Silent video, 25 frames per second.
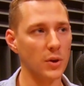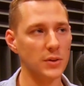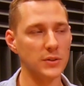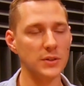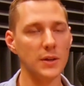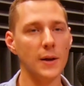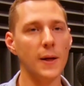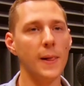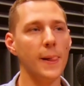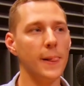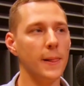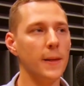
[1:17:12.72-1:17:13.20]

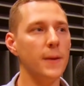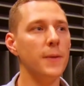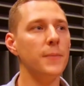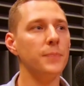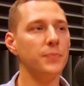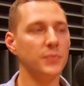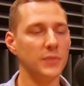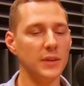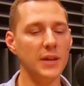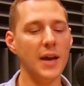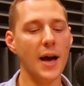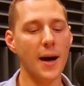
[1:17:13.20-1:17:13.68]

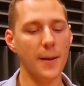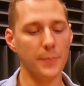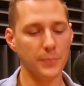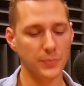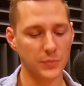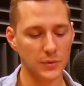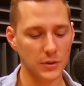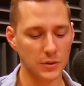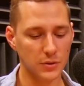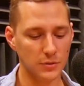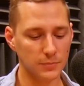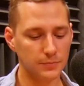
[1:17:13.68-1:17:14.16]
2017.
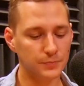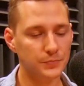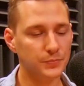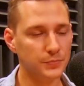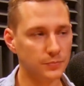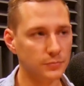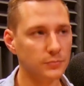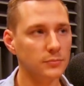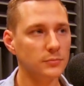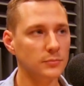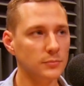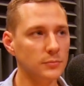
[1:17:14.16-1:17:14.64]
That's when you
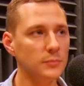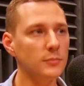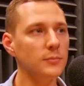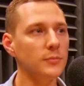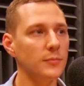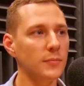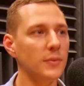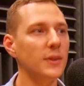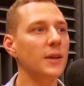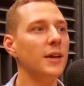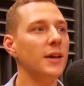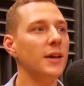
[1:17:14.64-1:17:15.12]
couldn't make